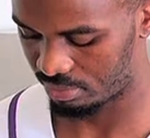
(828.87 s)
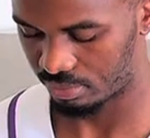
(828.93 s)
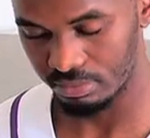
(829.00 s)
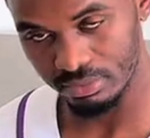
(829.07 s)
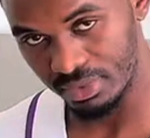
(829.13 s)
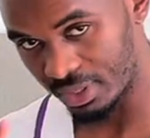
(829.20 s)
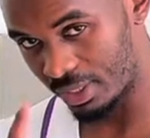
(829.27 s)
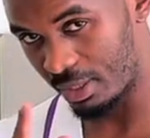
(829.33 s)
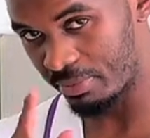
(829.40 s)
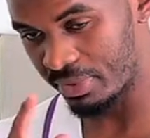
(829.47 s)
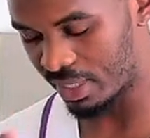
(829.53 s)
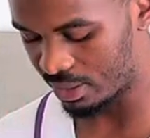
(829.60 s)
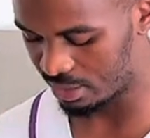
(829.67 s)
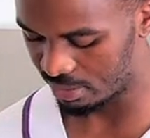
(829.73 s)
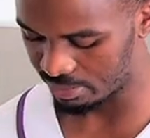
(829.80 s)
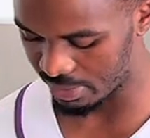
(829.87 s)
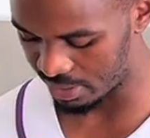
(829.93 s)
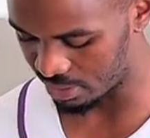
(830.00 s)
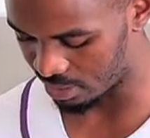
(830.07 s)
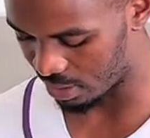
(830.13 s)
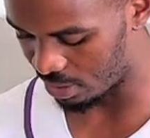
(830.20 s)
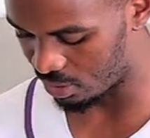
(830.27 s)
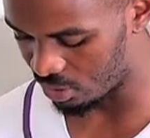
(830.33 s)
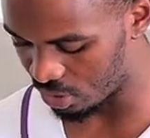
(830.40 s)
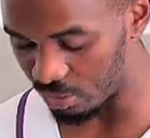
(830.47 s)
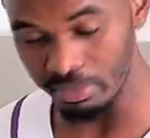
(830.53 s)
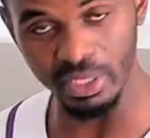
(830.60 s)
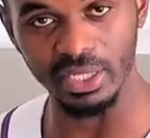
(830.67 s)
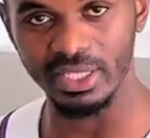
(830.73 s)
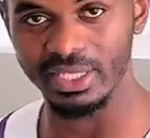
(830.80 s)
Keep that in mind. I know you
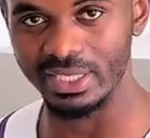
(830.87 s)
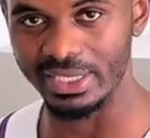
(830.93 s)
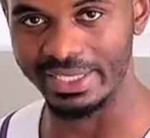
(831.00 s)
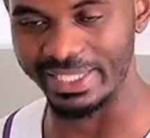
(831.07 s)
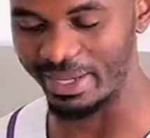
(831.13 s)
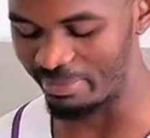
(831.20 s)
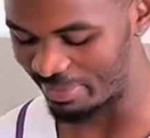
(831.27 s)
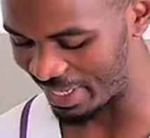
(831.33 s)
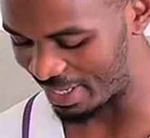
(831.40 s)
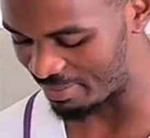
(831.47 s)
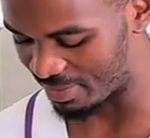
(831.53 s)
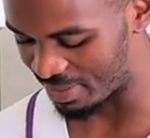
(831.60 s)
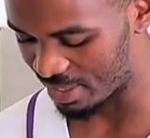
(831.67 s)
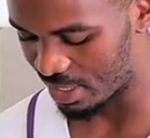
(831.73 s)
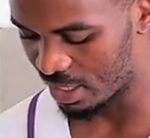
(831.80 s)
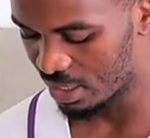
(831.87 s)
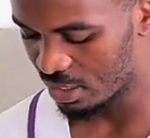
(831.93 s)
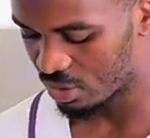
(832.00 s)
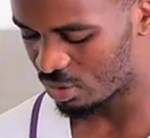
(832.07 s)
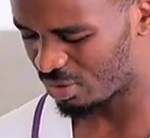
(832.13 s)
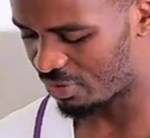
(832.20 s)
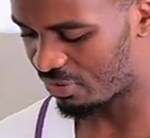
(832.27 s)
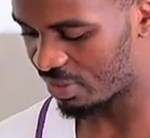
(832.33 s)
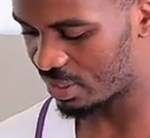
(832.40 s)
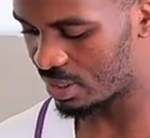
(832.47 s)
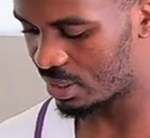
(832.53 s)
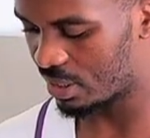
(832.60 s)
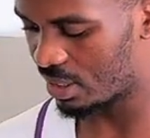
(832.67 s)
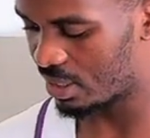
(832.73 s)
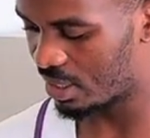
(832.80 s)
might need it sometimes. So first,
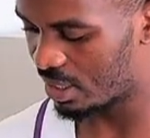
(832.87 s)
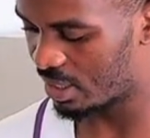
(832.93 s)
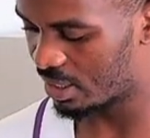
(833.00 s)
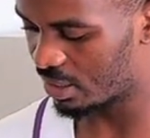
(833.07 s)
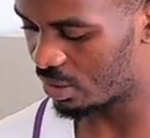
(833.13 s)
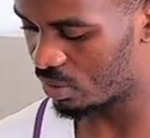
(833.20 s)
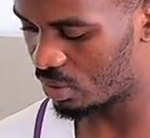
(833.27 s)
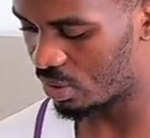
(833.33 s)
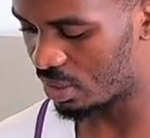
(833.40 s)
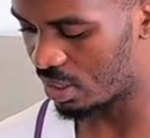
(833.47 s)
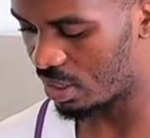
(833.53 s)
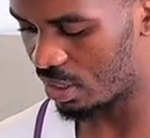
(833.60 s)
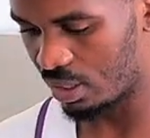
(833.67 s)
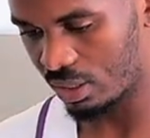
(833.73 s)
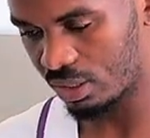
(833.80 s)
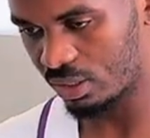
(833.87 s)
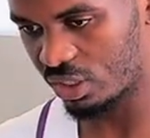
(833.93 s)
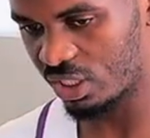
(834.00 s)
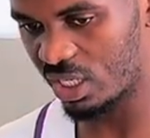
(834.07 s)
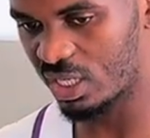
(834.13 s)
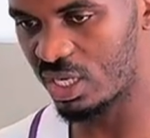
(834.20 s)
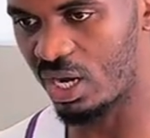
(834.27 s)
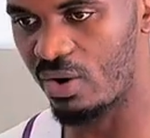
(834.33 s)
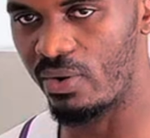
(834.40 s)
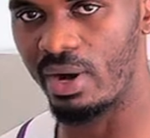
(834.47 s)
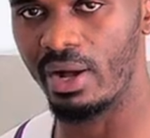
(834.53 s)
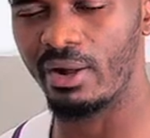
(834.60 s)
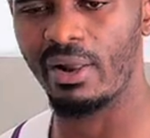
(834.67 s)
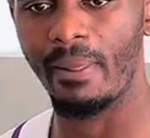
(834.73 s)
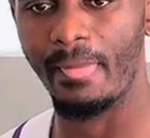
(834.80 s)
the other thing, we're gonna check
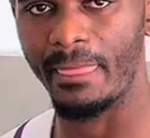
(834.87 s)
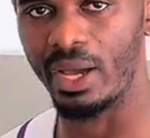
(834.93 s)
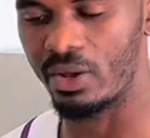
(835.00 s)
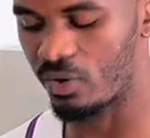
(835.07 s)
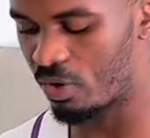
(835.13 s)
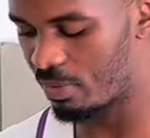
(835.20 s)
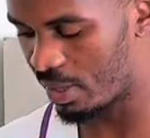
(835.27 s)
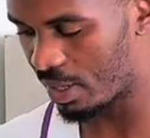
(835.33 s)
our aroma.